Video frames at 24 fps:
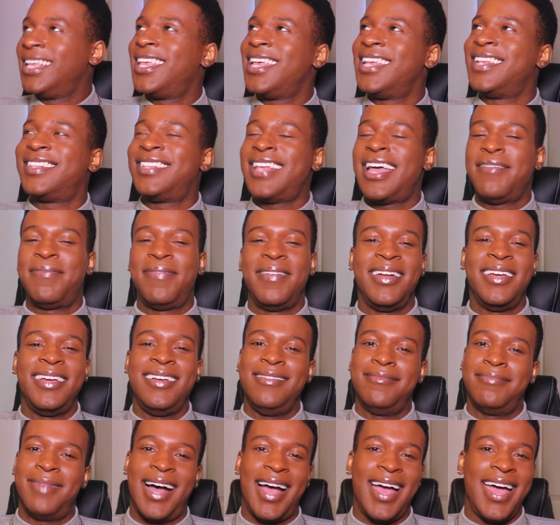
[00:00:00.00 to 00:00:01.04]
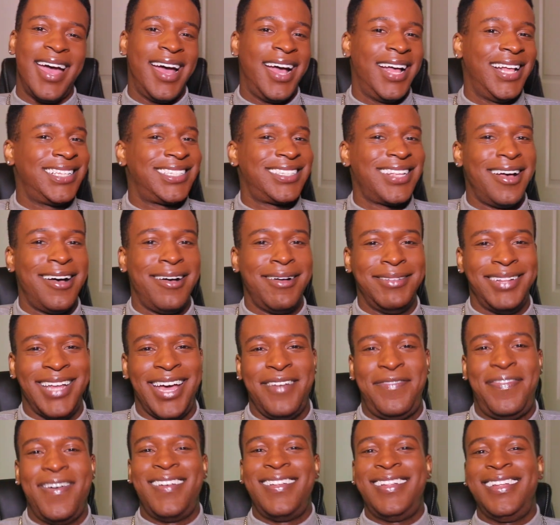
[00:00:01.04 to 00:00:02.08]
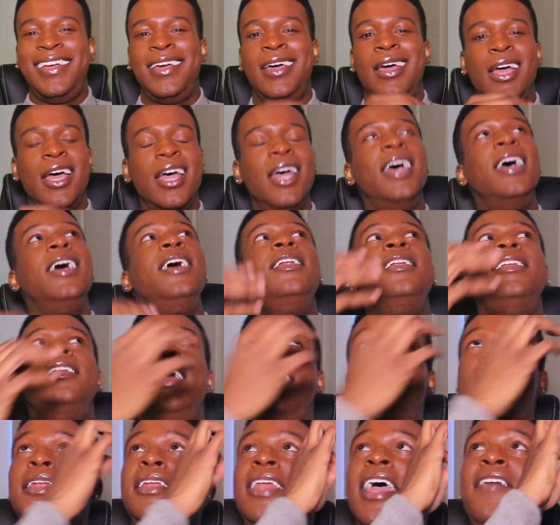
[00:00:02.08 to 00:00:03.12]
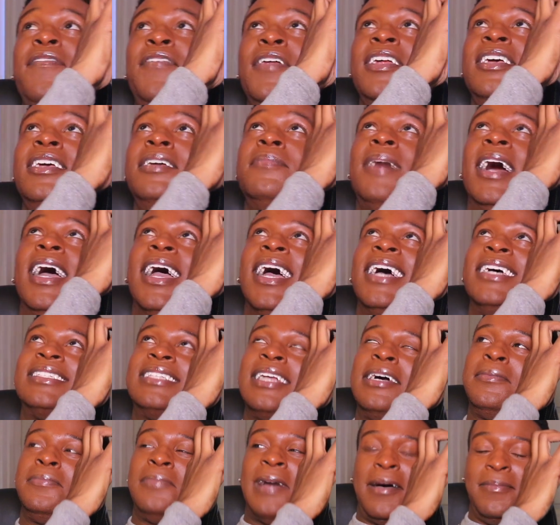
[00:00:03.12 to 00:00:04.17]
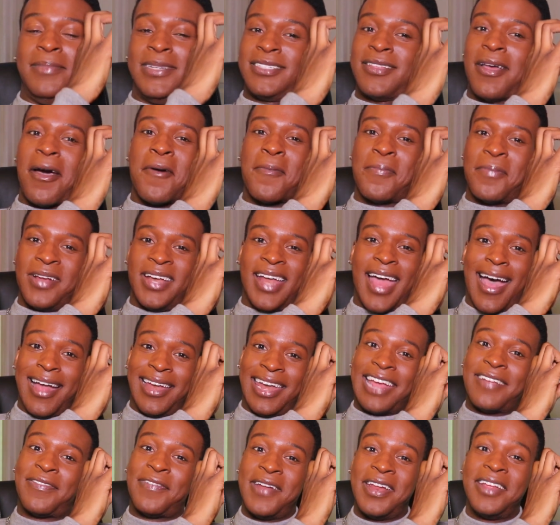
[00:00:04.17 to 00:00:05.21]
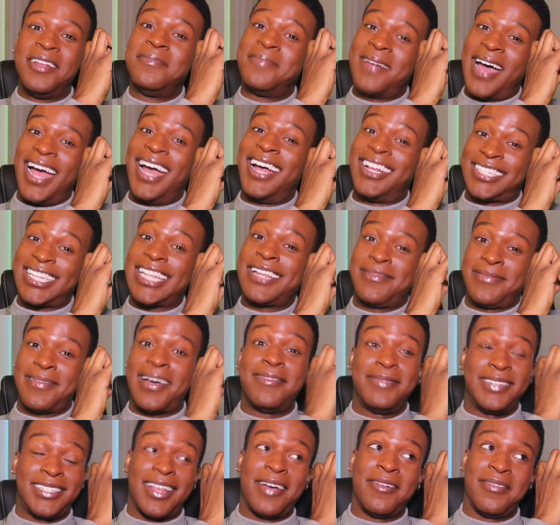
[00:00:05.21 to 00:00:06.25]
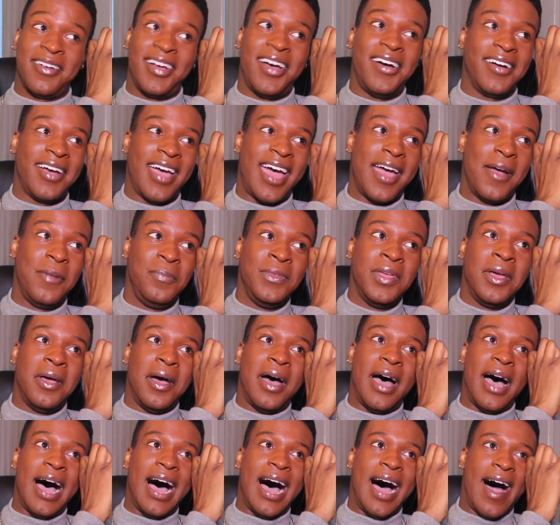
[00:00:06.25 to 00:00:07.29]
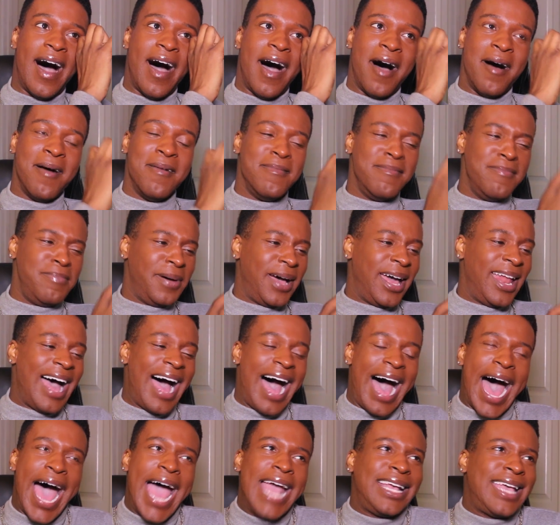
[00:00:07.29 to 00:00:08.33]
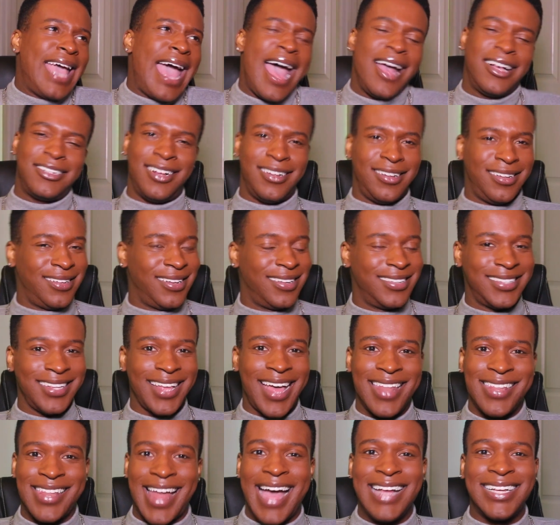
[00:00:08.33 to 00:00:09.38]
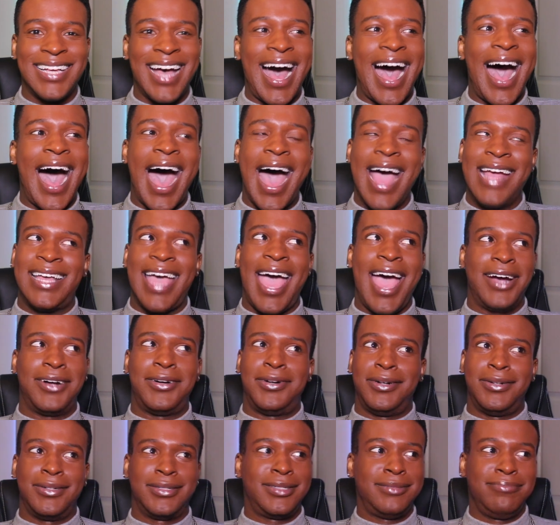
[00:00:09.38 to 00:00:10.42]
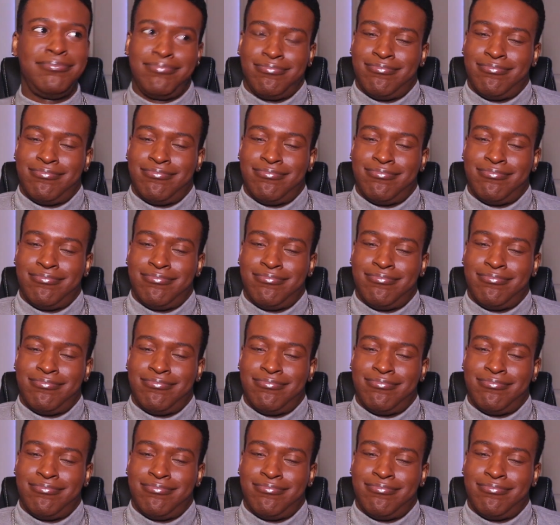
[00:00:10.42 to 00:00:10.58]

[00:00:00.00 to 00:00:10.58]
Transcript: Cause they finna eat my ass up. They finna, they're gonna eat my ass up by Miss Oprah now. They're gonna eat my ass up by Miss Oprah, okay? Um, but I cackled. Like, I cackled.